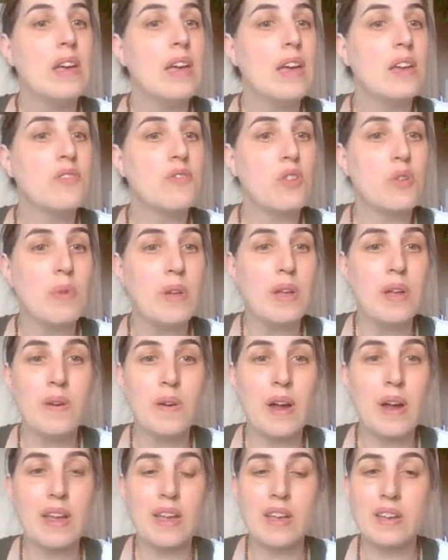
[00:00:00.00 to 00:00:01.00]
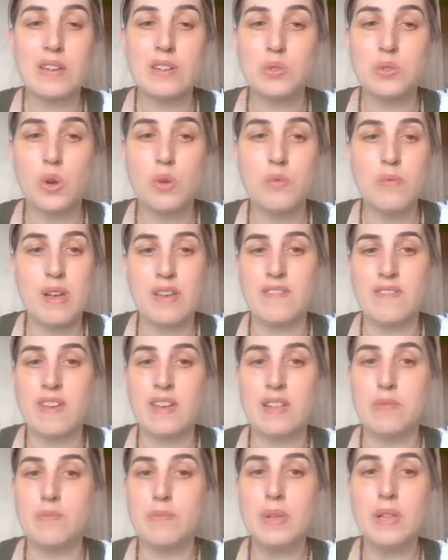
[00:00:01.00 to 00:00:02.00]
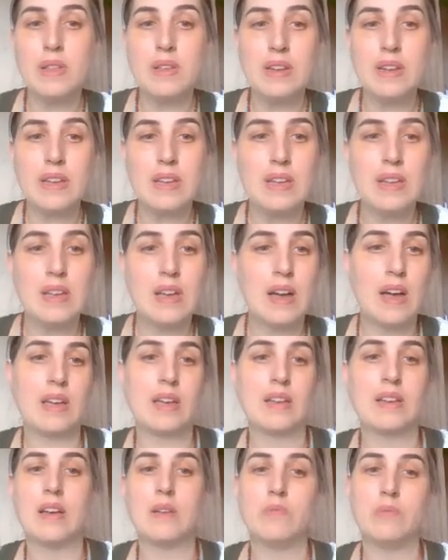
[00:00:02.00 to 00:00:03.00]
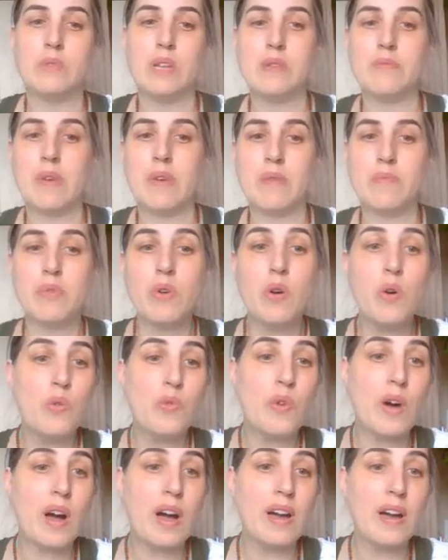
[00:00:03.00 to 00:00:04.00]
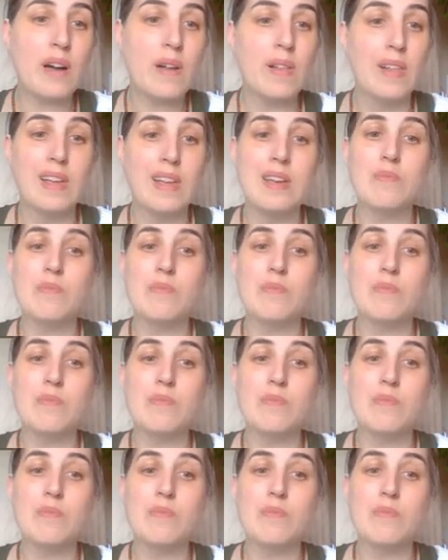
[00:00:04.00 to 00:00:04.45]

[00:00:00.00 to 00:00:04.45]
And from here, I can control my availability, I can update my profile,